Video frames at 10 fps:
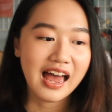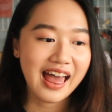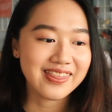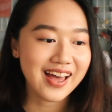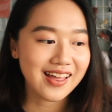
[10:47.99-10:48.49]

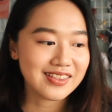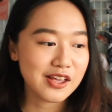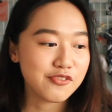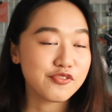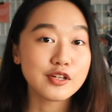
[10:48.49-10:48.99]
and that
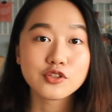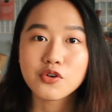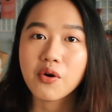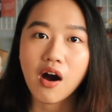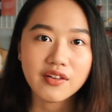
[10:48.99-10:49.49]
they feel
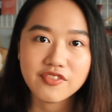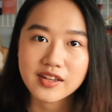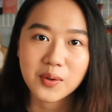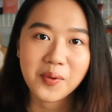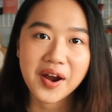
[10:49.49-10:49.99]
so
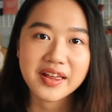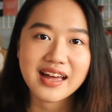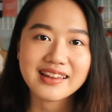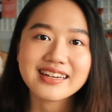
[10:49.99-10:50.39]
confident wearing that?